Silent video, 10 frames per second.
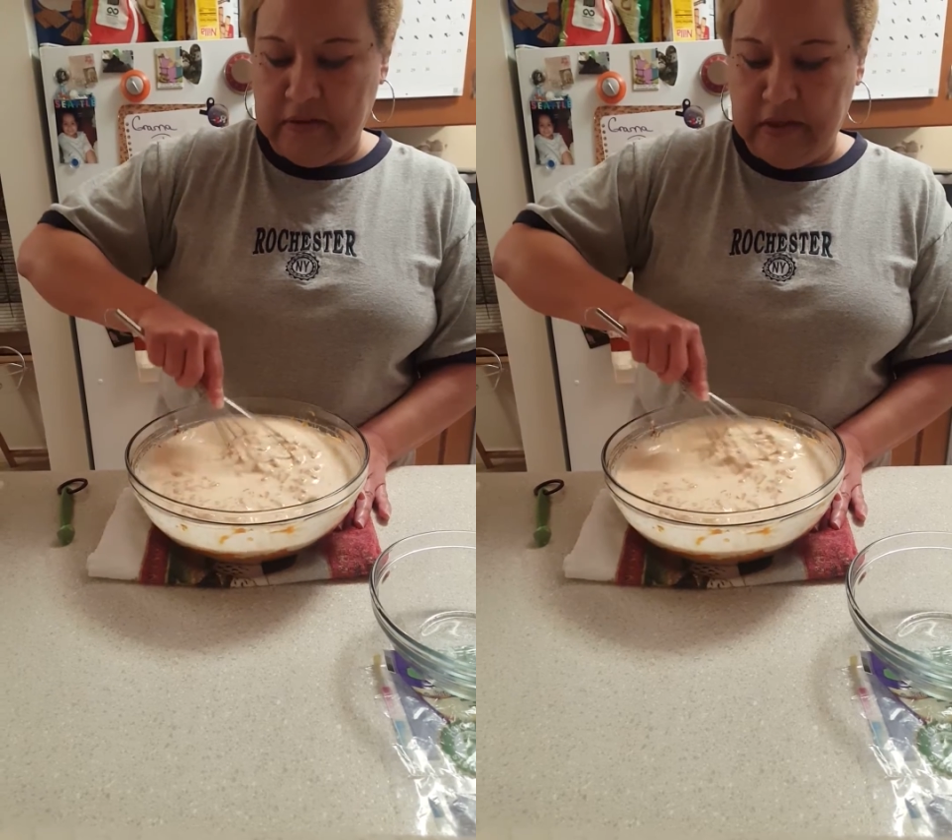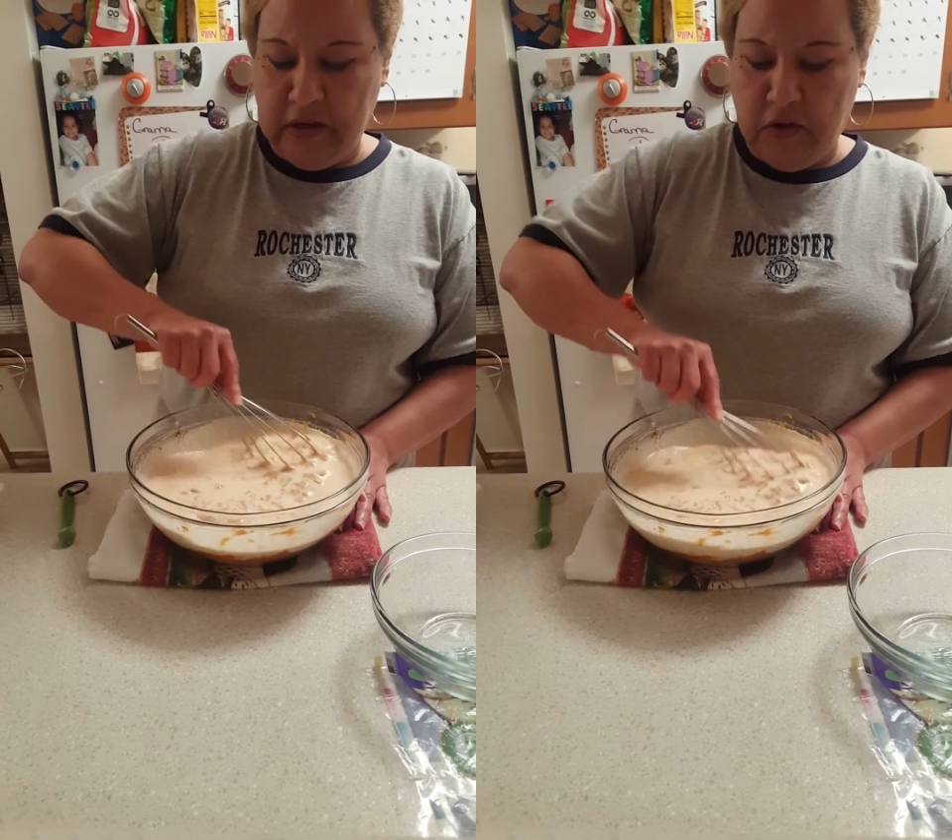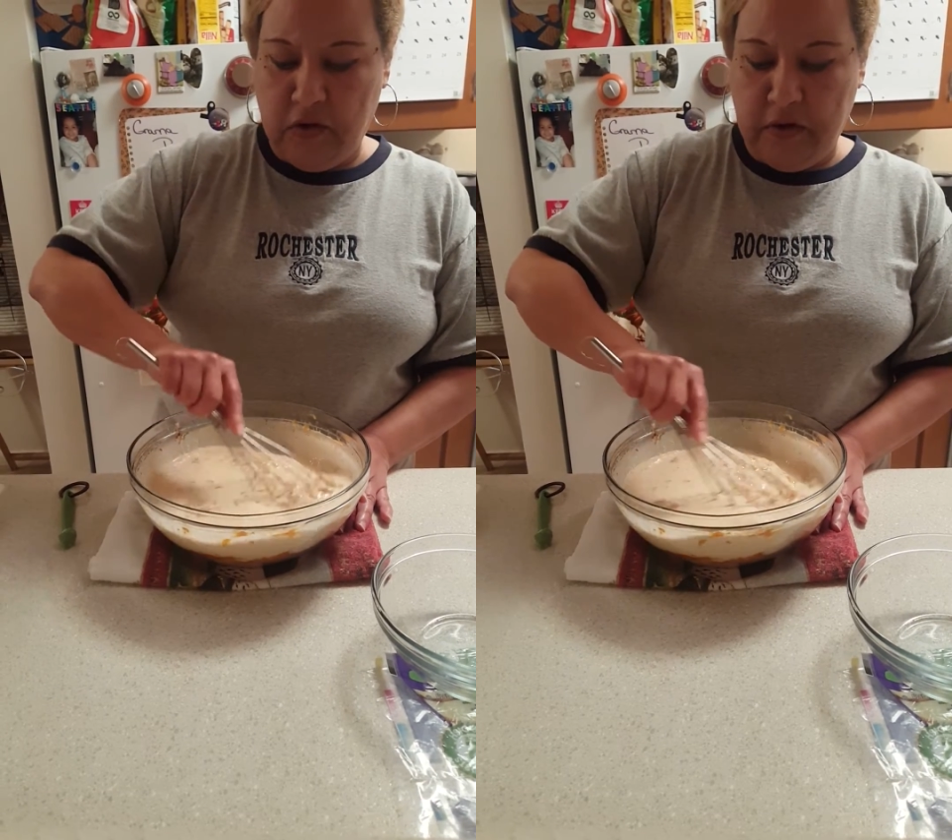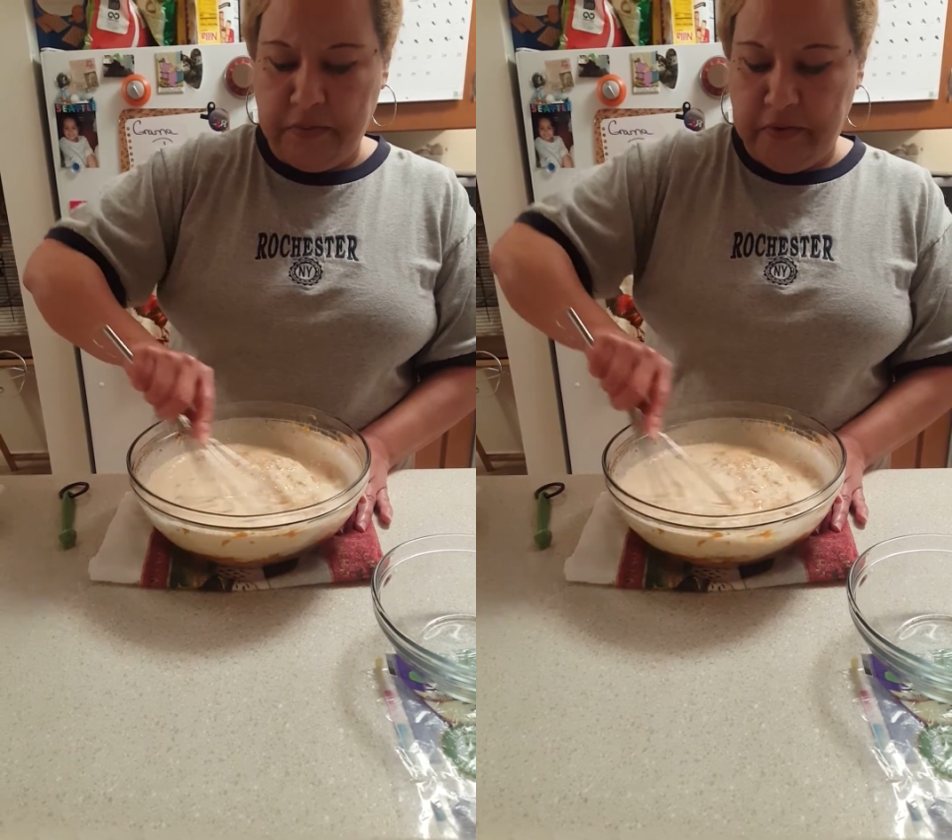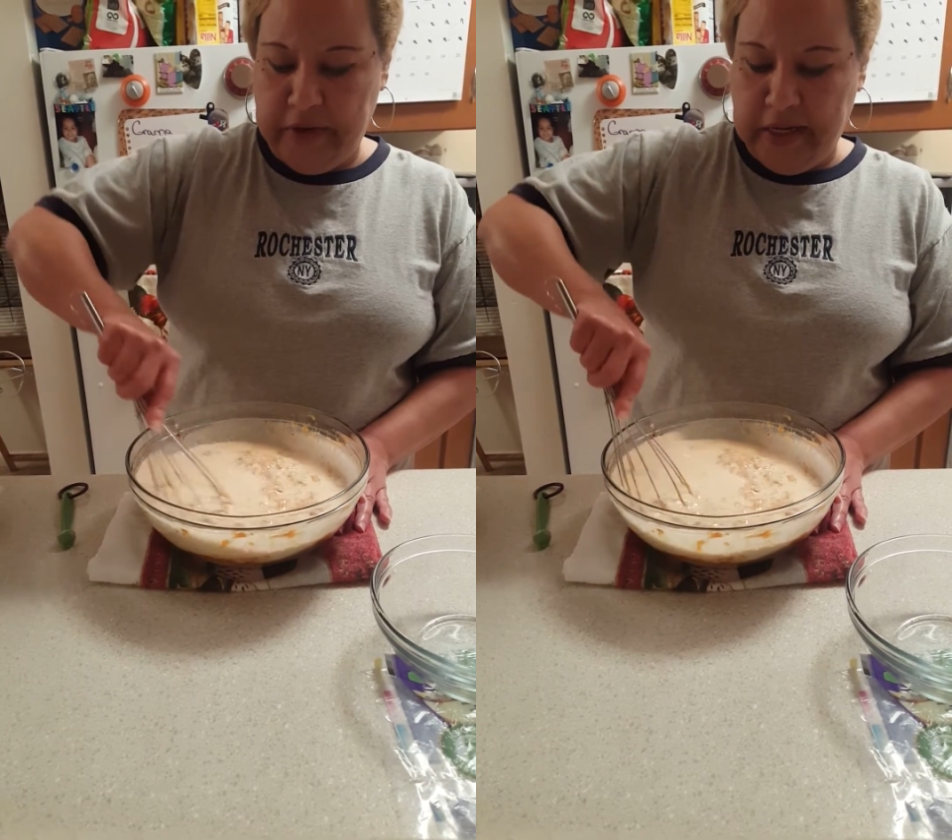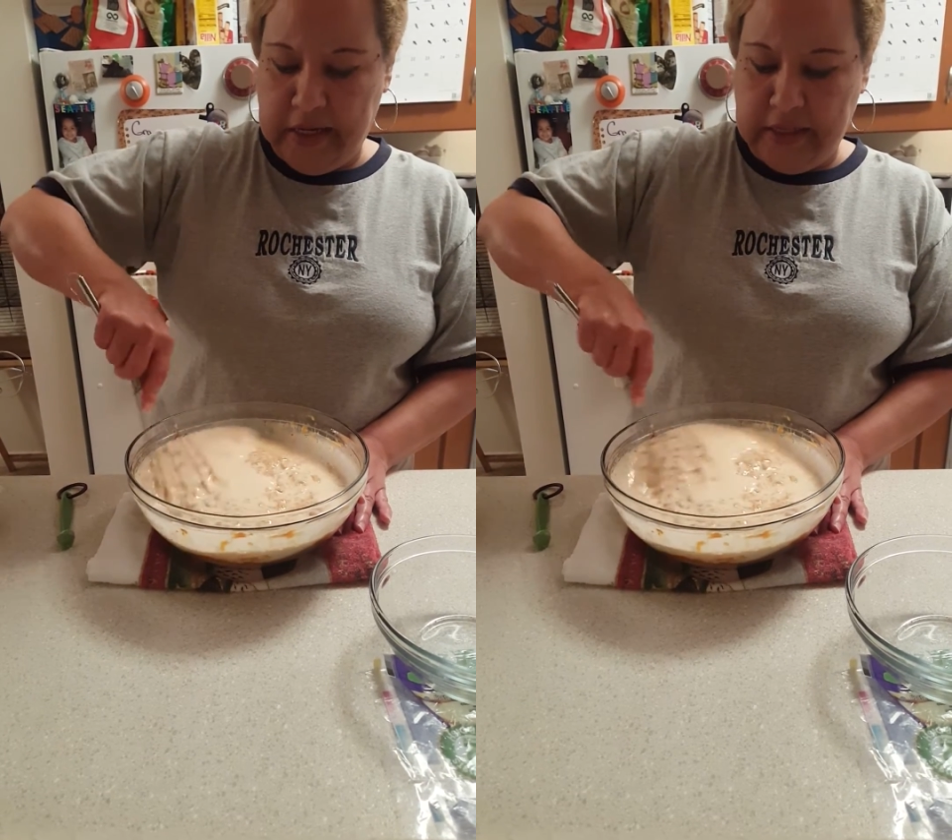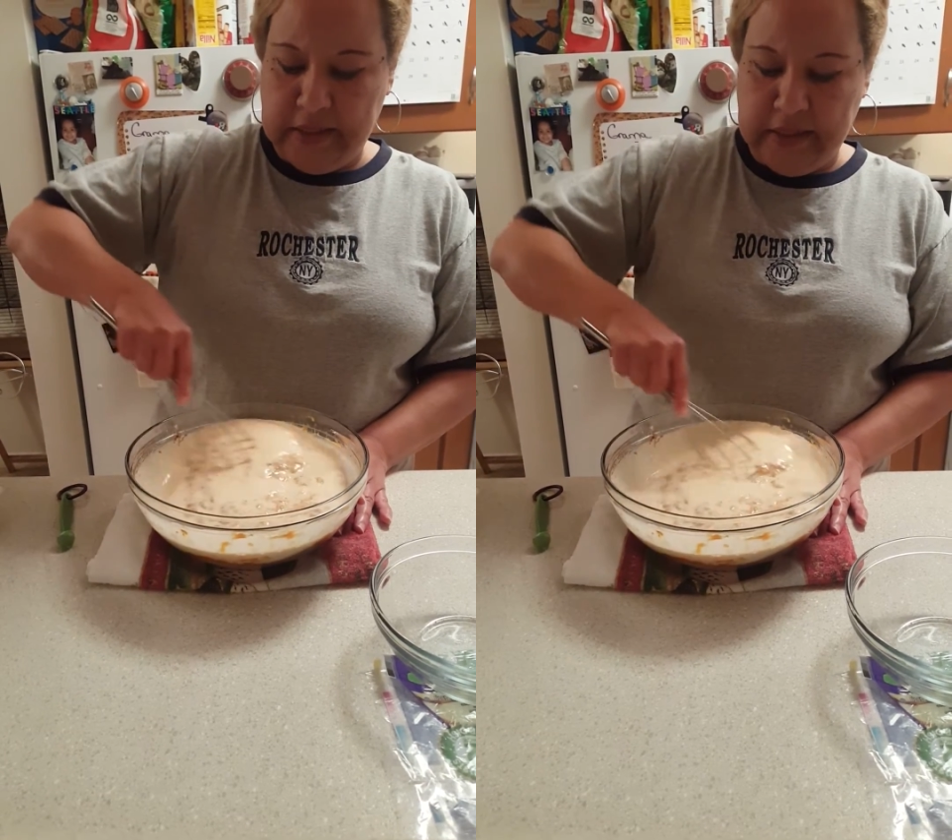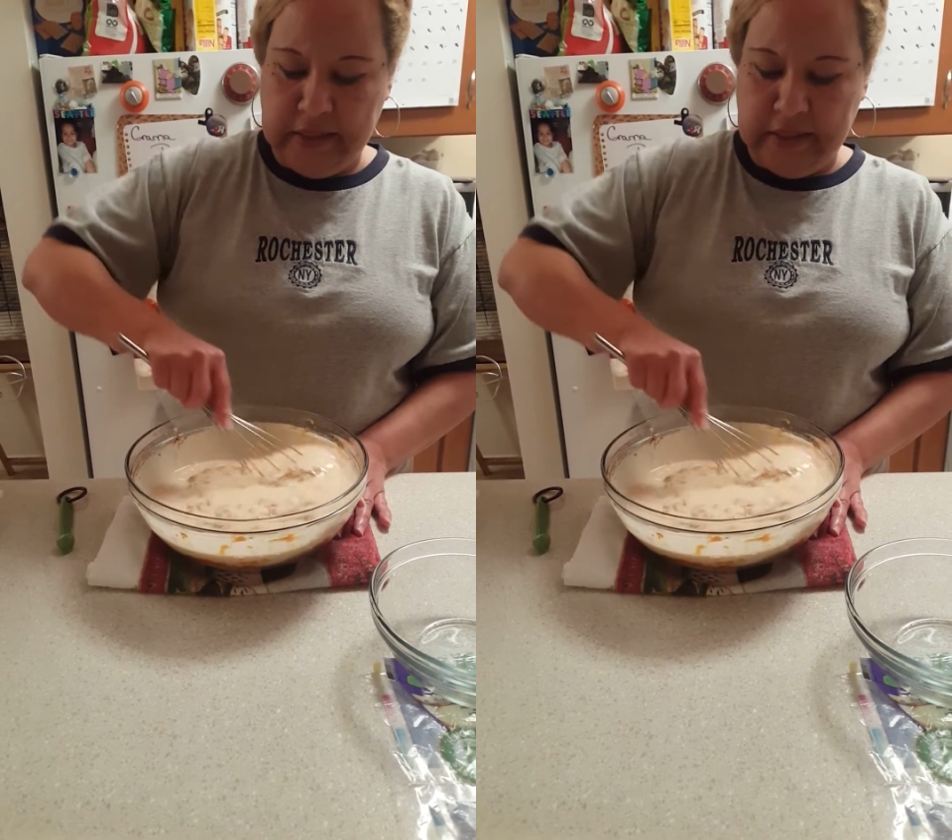is incorporated.